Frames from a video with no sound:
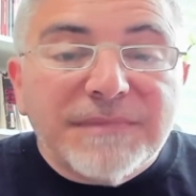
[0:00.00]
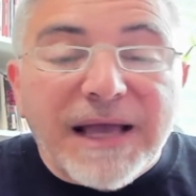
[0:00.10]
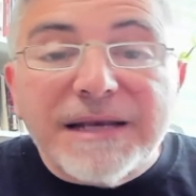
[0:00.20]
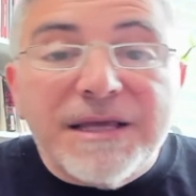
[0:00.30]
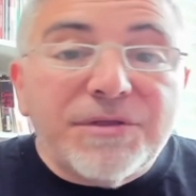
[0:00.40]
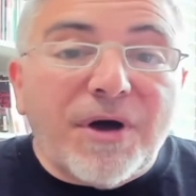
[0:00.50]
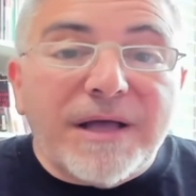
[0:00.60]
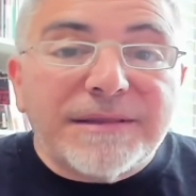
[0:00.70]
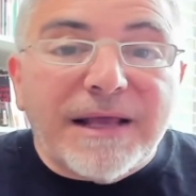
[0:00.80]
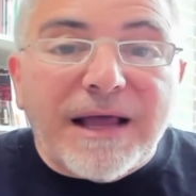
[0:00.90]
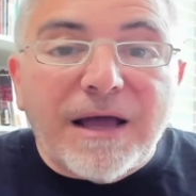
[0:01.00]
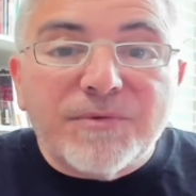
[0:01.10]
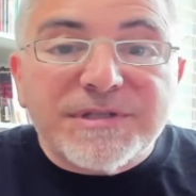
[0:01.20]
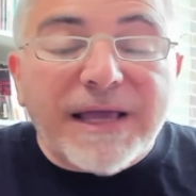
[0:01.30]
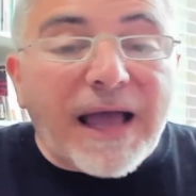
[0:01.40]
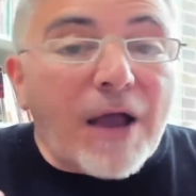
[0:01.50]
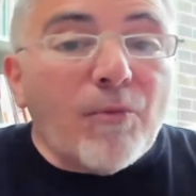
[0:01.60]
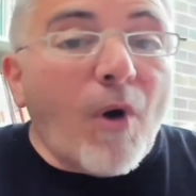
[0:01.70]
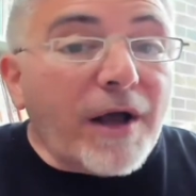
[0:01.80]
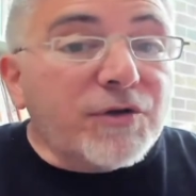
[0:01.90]
And he thought that I was saying I
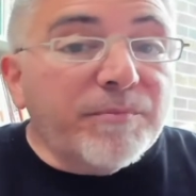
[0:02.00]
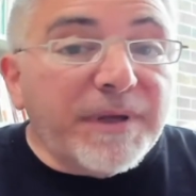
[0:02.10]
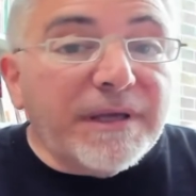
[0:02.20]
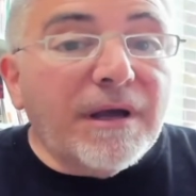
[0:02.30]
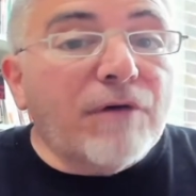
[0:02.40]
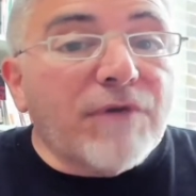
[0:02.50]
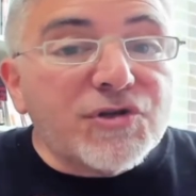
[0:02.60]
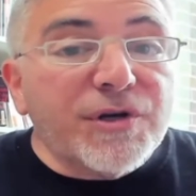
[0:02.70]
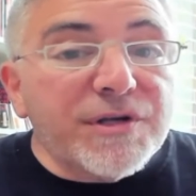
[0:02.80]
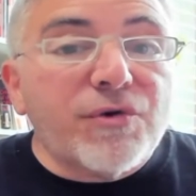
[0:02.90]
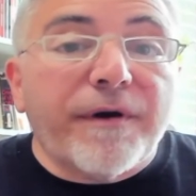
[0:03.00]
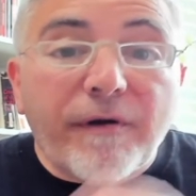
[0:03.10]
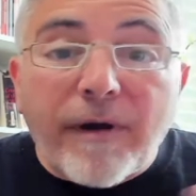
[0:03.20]
want to be a Russian historian,